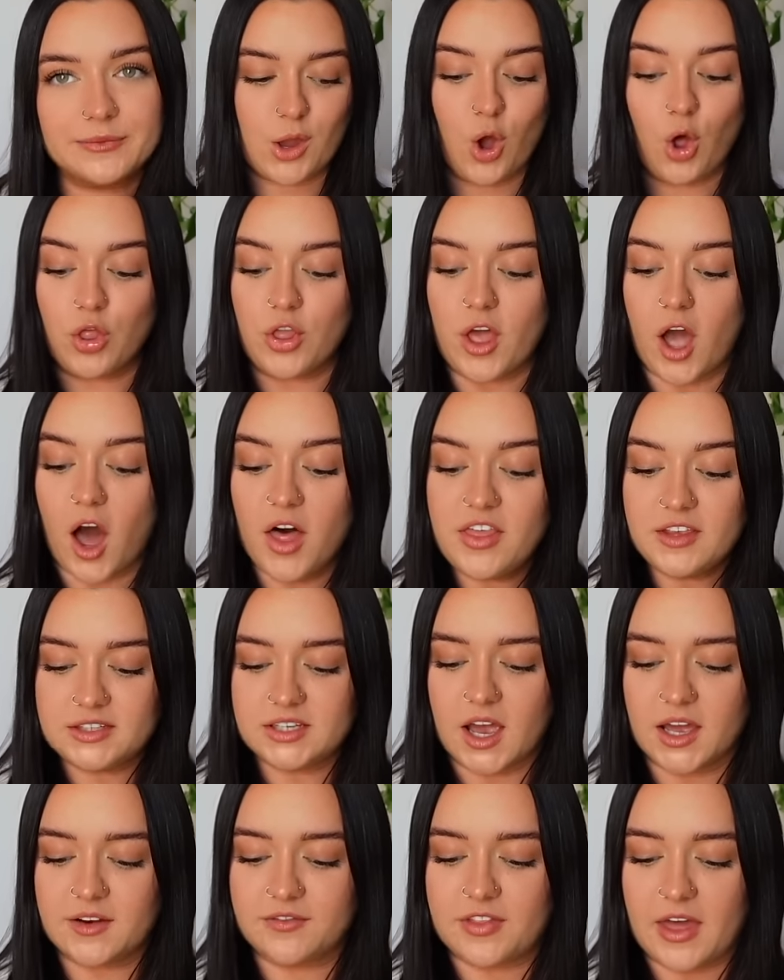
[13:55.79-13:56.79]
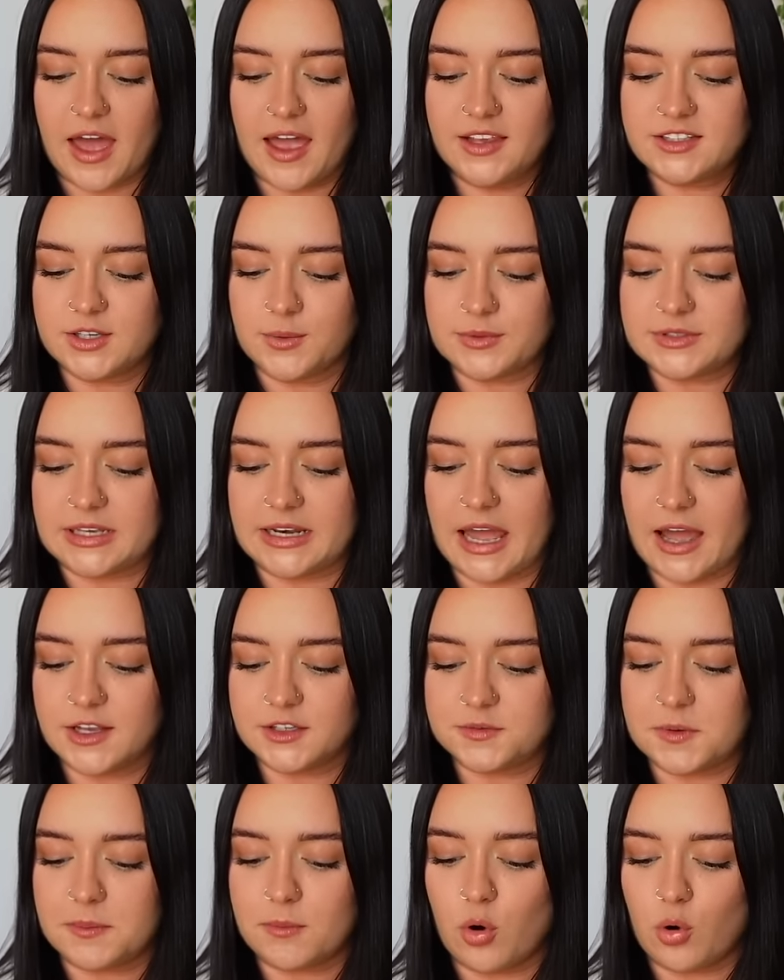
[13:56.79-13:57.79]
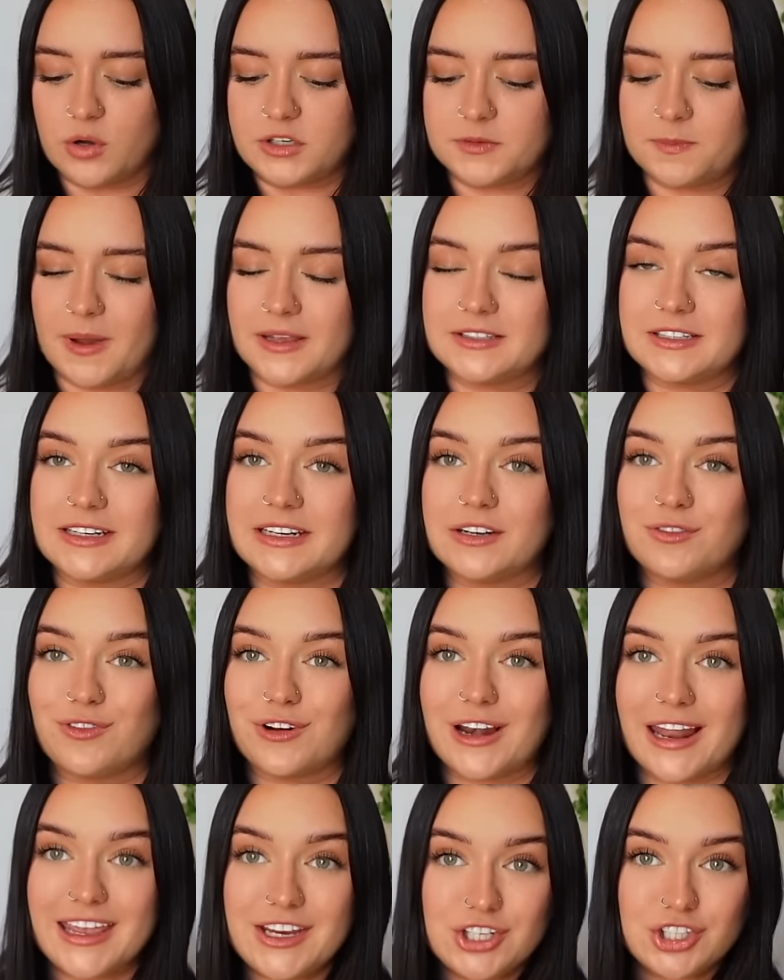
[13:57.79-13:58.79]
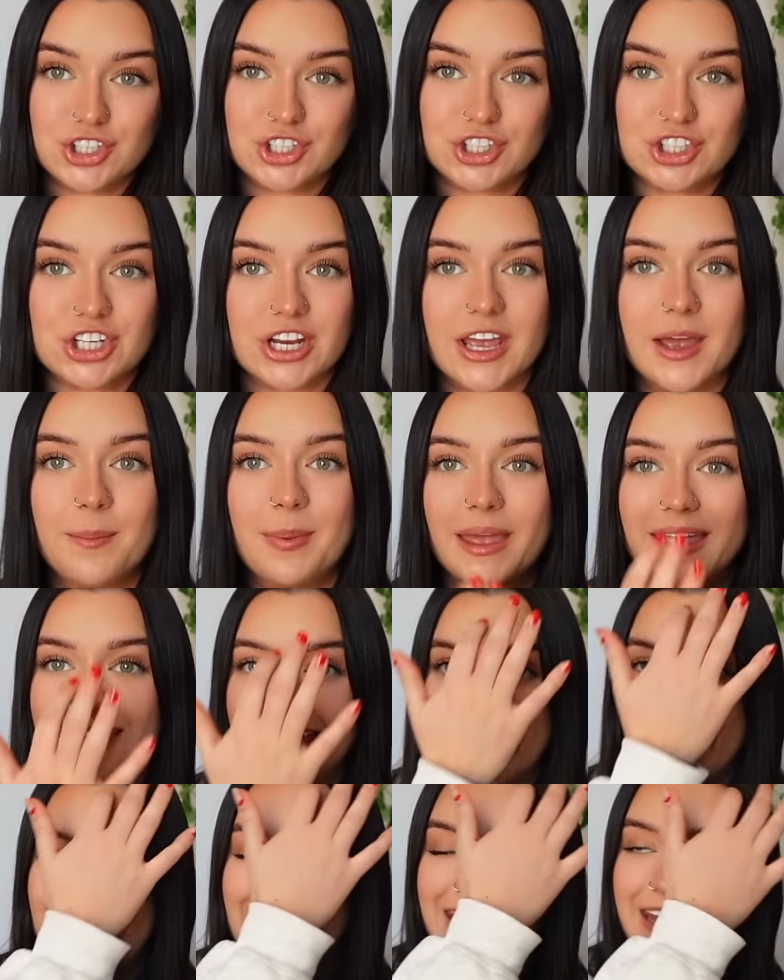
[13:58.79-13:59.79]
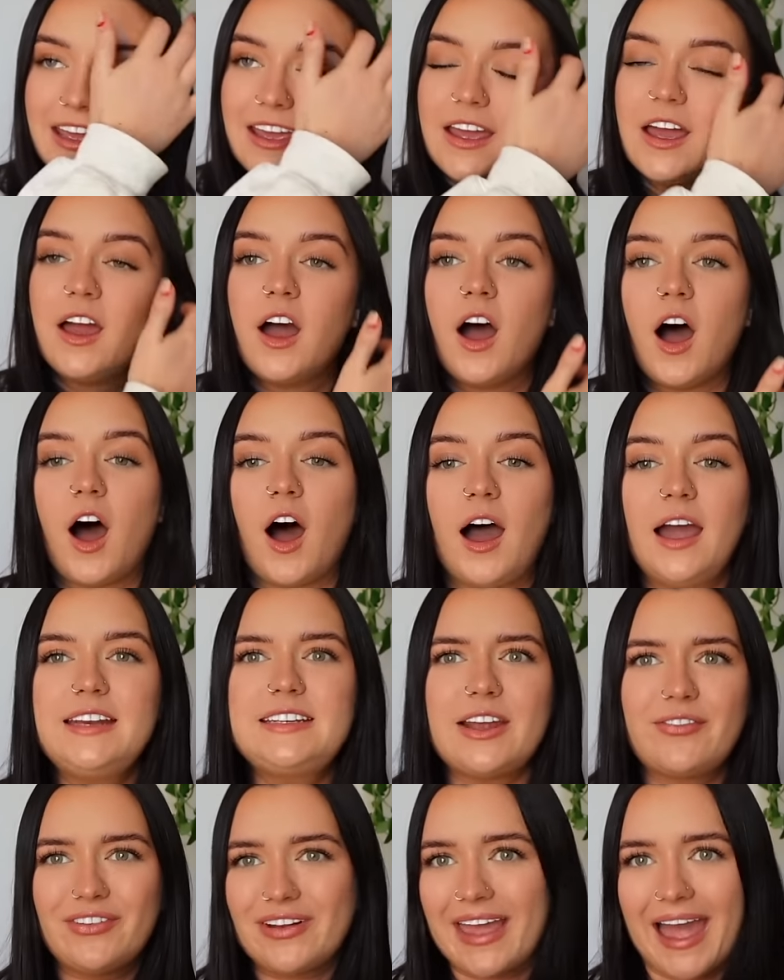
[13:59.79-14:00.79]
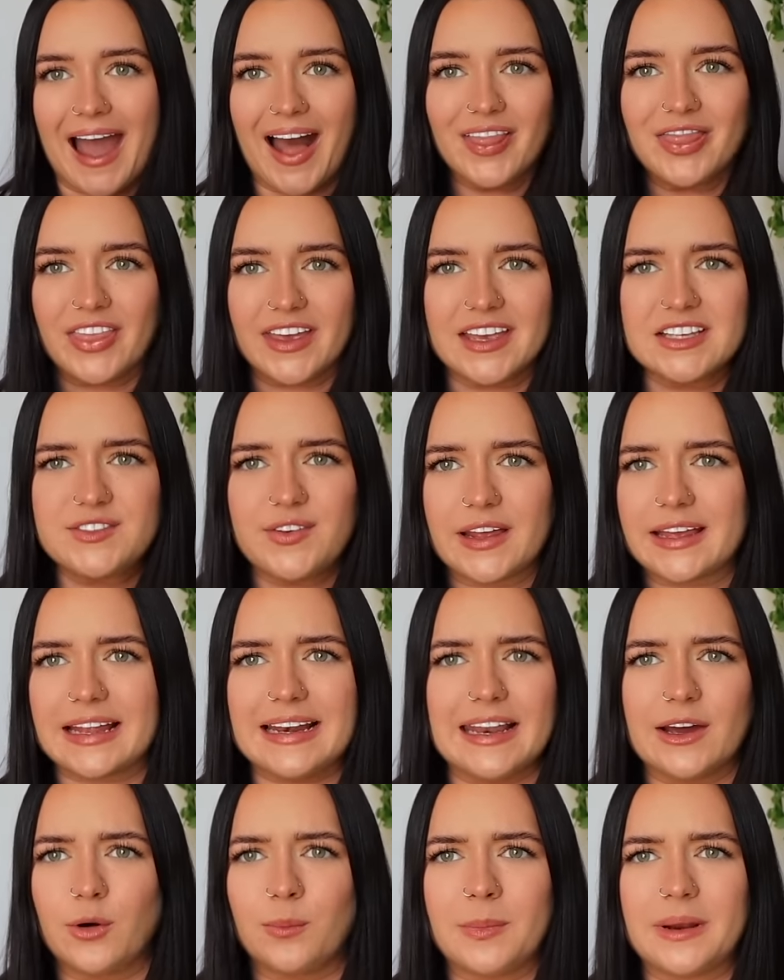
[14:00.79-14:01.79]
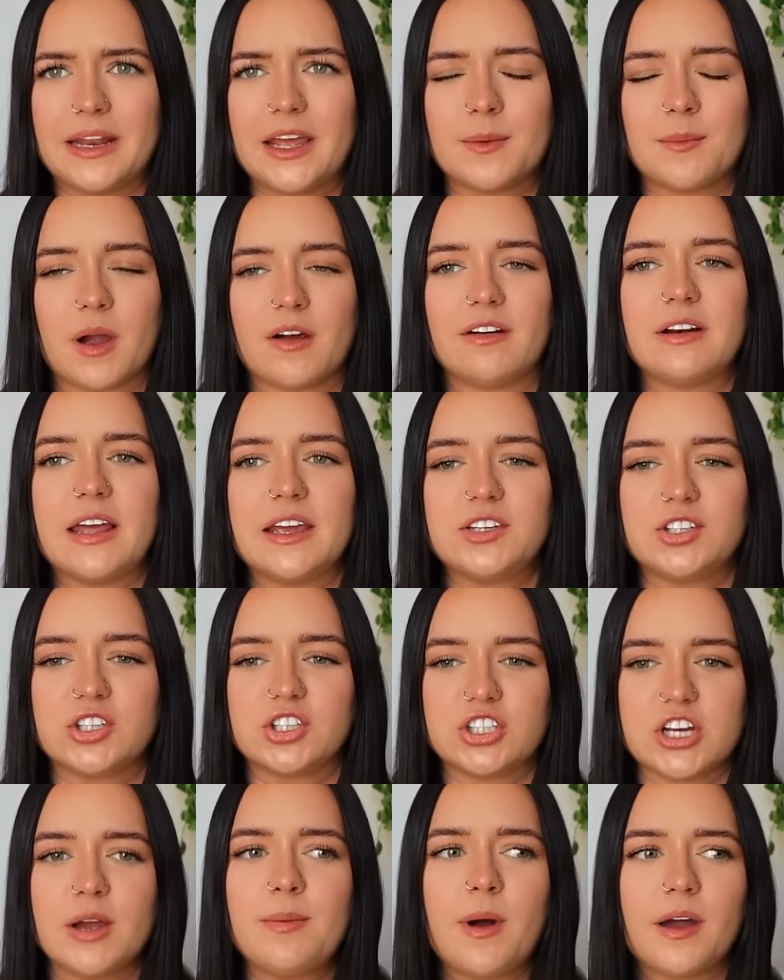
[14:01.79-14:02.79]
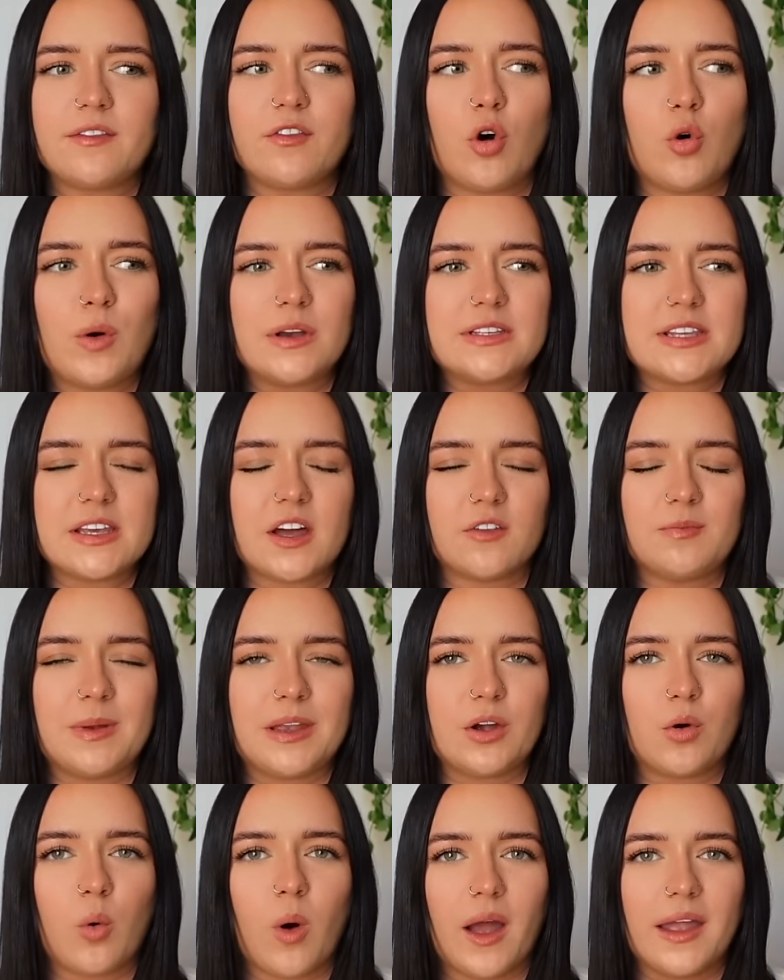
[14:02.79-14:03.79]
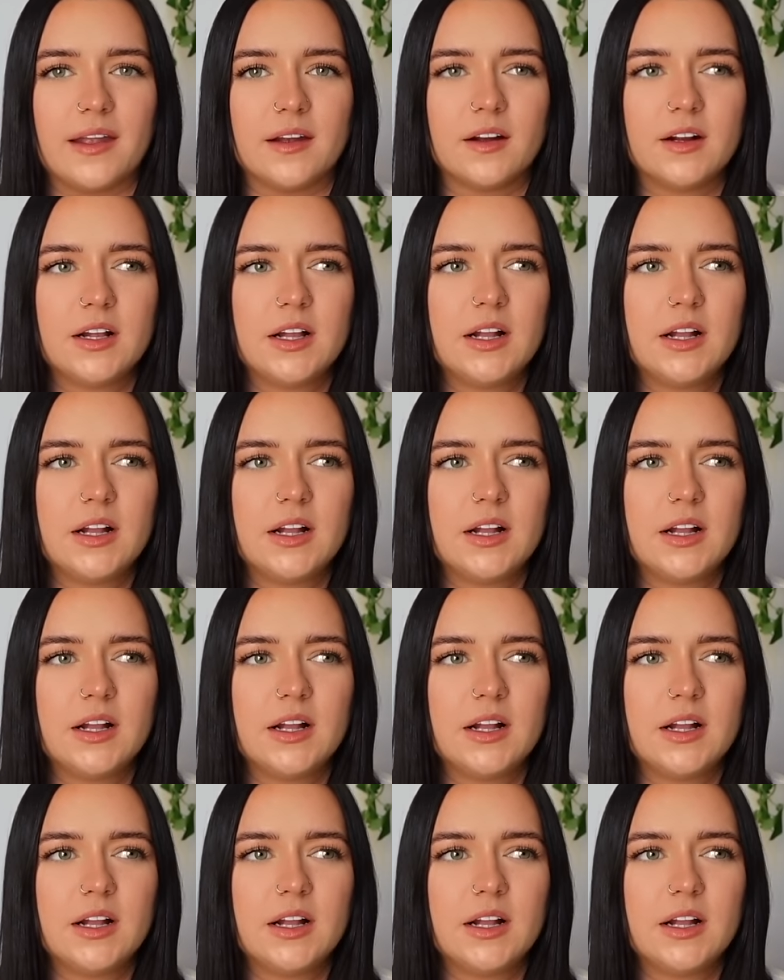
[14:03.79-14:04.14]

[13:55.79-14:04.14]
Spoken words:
On the other side of that, someone said how to be more independent in a relationship. Again, I definitely had this for like a little minute in my relationship. I always think I've been quite